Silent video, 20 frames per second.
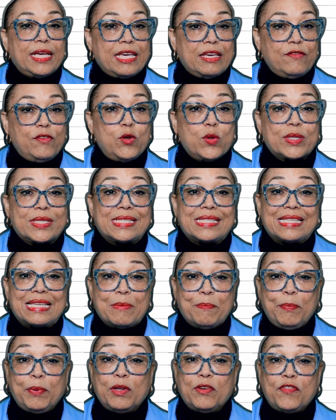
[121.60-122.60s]
give you a
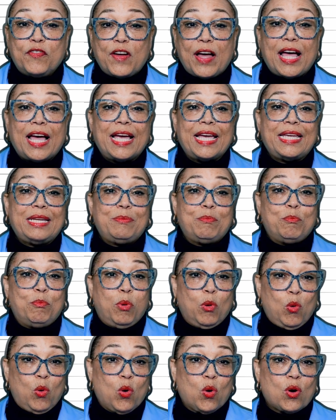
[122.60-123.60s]
simplified
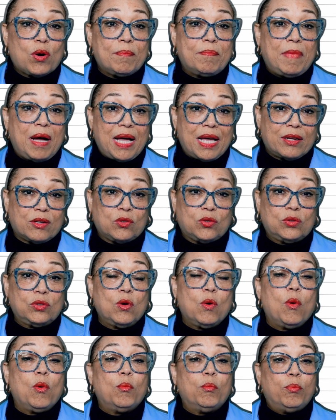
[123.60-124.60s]
Bohr model.
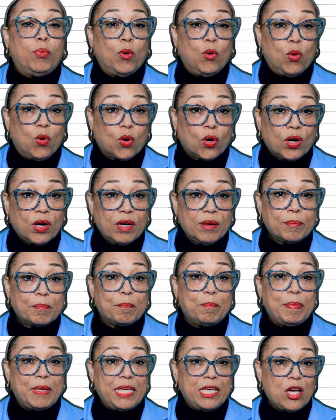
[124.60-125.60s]
Bohr,
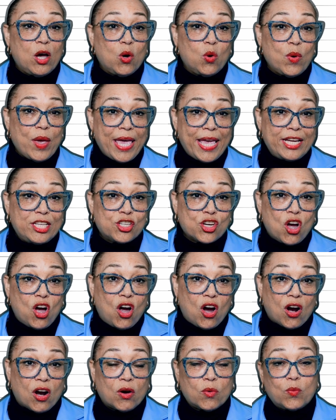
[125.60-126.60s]

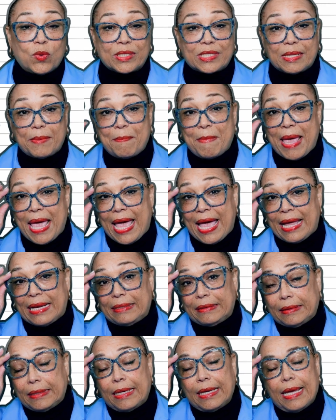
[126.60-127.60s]
B-O-H-R, was a
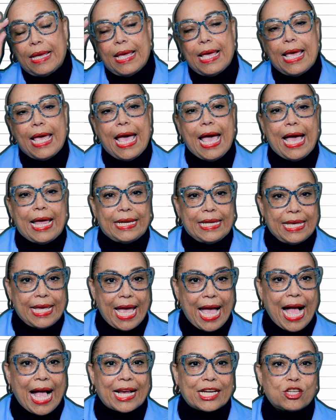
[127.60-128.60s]
man, and he
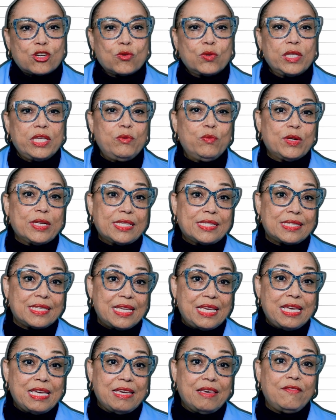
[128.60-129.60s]
actually
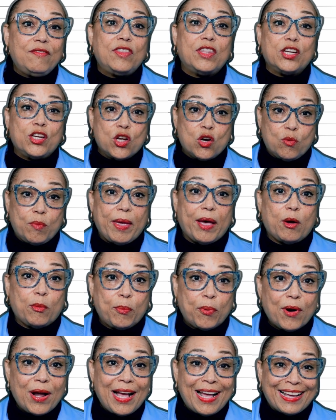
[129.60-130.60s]
received the Nobel
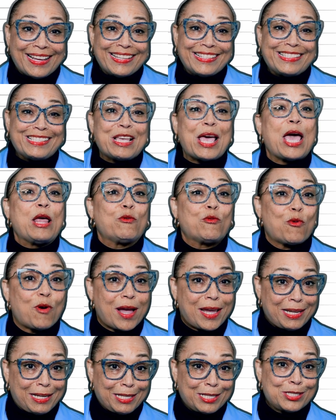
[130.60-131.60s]
Prize, and
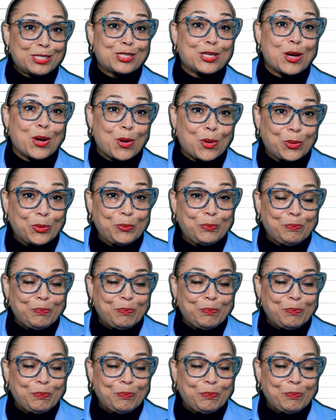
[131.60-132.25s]
rightly so.